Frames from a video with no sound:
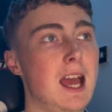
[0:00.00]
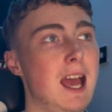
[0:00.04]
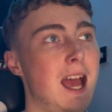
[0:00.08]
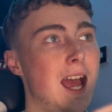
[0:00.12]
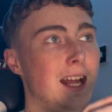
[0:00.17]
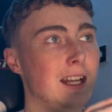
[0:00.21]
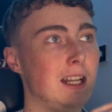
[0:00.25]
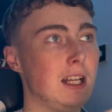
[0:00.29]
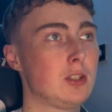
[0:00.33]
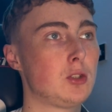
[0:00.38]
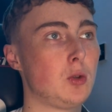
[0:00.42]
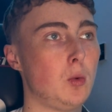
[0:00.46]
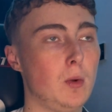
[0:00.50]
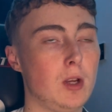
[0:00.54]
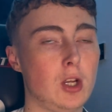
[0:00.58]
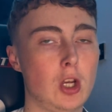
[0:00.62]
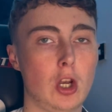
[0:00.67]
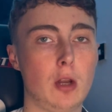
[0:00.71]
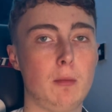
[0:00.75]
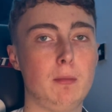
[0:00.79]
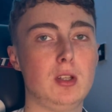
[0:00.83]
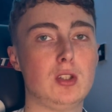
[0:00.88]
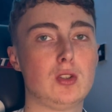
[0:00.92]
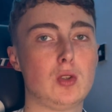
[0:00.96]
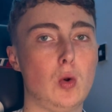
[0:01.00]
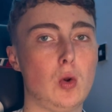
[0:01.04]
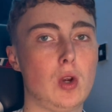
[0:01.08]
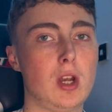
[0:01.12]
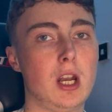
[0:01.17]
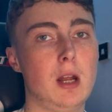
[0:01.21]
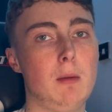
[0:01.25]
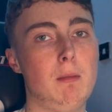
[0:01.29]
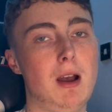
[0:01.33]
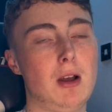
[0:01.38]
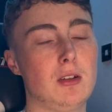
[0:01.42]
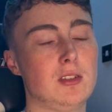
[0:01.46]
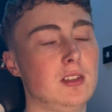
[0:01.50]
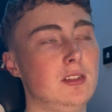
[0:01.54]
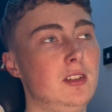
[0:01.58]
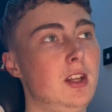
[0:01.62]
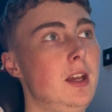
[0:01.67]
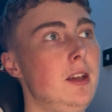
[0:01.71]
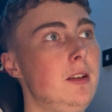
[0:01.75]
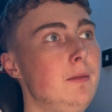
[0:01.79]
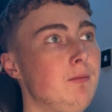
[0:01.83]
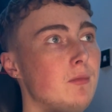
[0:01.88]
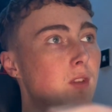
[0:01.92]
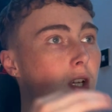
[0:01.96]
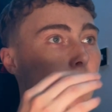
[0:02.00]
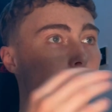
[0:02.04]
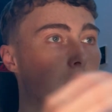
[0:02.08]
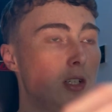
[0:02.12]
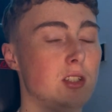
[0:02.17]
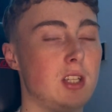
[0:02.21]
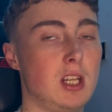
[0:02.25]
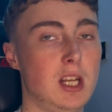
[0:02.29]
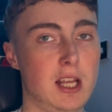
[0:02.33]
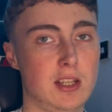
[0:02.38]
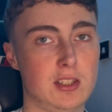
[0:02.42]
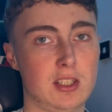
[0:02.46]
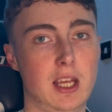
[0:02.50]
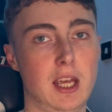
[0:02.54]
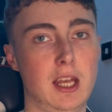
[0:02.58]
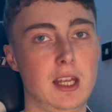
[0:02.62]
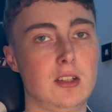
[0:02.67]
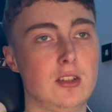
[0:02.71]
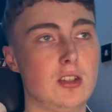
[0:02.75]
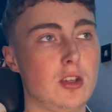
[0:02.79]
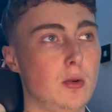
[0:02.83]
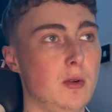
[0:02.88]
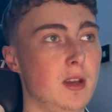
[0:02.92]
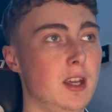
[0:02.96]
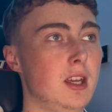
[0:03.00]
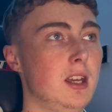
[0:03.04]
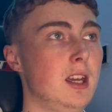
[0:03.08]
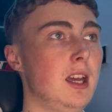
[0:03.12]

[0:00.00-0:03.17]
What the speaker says: And that's what we're going to be talking about today. So let's get into it.